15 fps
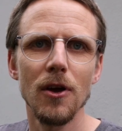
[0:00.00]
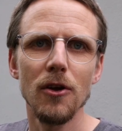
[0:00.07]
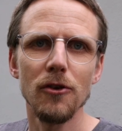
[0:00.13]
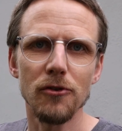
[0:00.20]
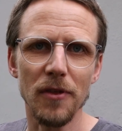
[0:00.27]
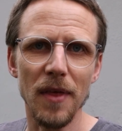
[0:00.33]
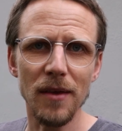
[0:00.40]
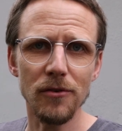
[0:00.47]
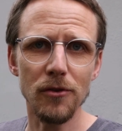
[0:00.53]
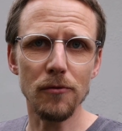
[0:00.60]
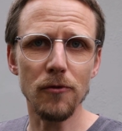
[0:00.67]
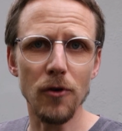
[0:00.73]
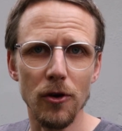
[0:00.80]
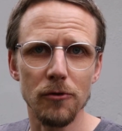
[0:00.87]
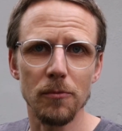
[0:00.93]
So that's the
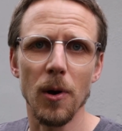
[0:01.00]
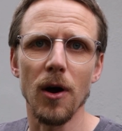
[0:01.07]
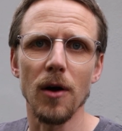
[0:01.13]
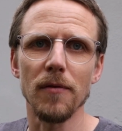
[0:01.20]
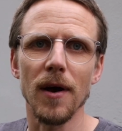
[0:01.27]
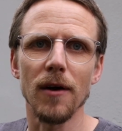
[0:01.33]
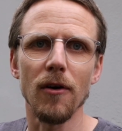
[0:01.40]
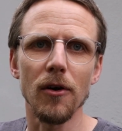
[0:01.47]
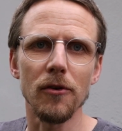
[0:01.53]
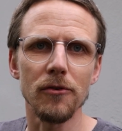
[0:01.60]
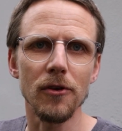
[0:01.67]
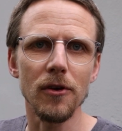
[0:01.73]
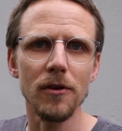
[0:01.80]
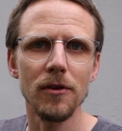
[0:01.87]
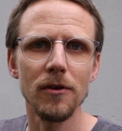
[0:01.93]
first part of our
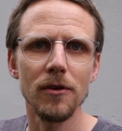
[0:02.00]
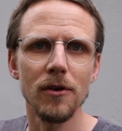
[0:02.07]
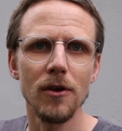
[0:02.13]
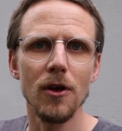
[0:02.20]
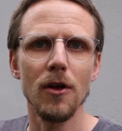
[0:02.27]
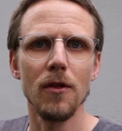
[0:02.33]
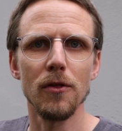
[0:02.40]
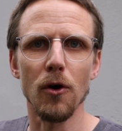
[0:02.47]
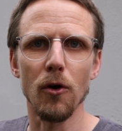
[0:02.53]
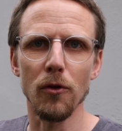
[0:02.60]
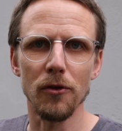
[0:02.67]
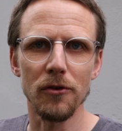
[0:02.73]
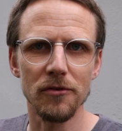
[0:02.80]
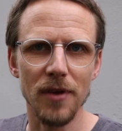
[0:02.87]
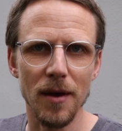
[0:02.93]
answer, that on
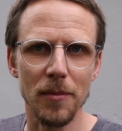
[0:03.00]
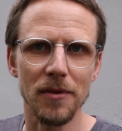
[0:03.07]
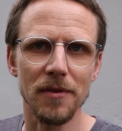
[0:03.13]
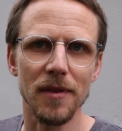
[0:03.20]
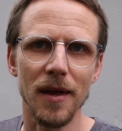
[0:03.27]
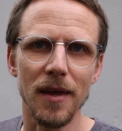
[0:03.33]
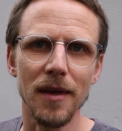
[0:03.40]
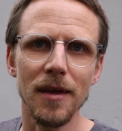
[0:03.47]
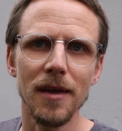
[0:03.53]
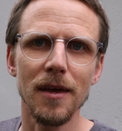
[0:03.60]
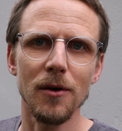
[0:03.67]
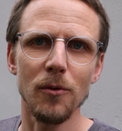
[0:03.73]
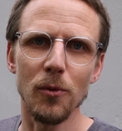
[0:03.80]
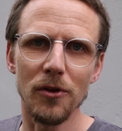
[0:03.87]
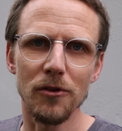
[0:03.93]
the Sabbath day
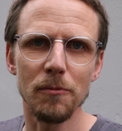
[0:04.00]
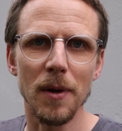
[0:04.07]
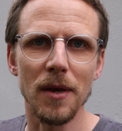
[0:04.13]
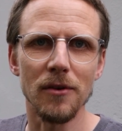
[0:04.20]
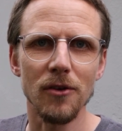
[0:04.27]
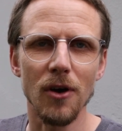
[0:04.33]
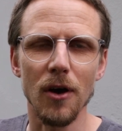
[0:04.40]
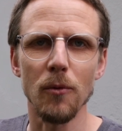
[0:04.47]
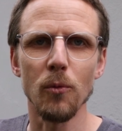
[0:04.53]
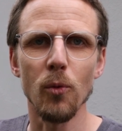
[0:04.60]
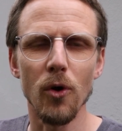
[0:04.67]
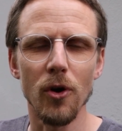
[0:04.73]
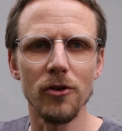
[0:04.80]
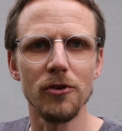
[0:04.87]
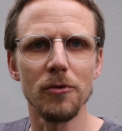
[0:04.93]
we spend time
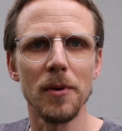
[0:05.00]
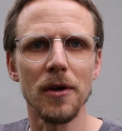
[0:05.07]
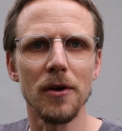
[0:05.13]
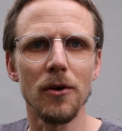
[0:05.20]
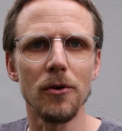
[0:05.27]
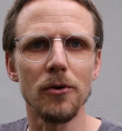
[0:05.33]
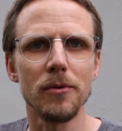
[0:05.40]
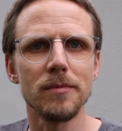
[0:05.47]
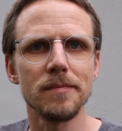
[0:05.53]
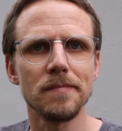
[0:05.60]
worshipping God.